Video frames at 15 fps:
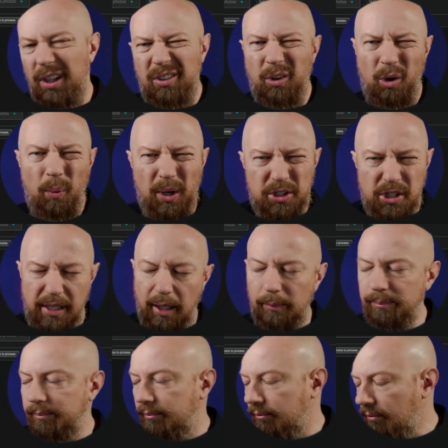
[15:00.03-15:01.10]
Don't go watch it now.
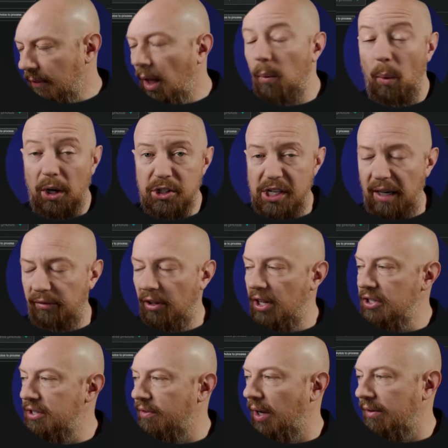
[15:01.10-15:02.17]
Watch it after
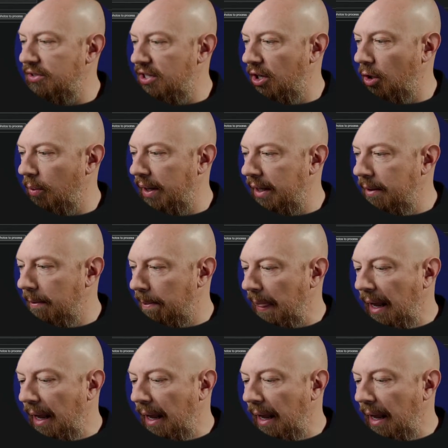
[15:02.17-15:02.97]
this if you haven't seen it already.